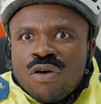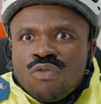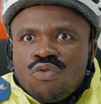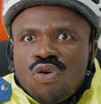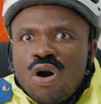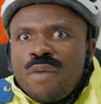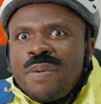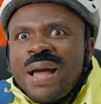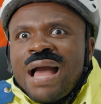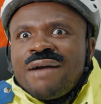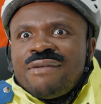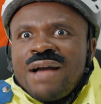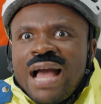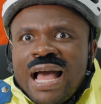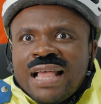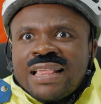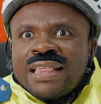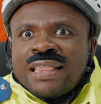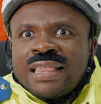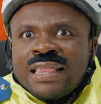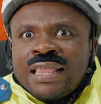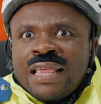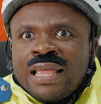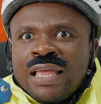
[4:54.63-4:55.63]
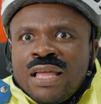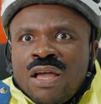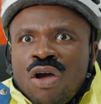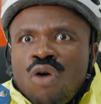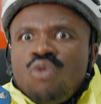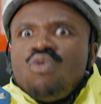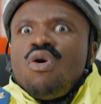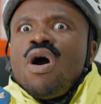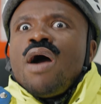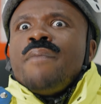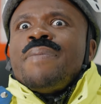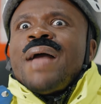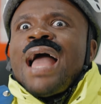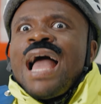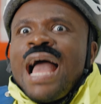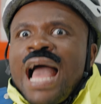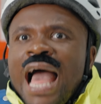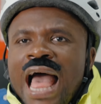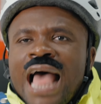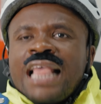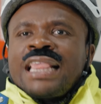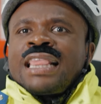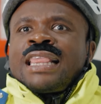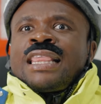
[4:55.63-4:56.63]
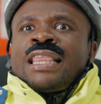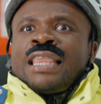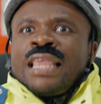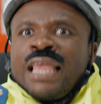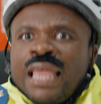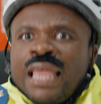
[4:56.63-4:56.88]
What about us? What about us?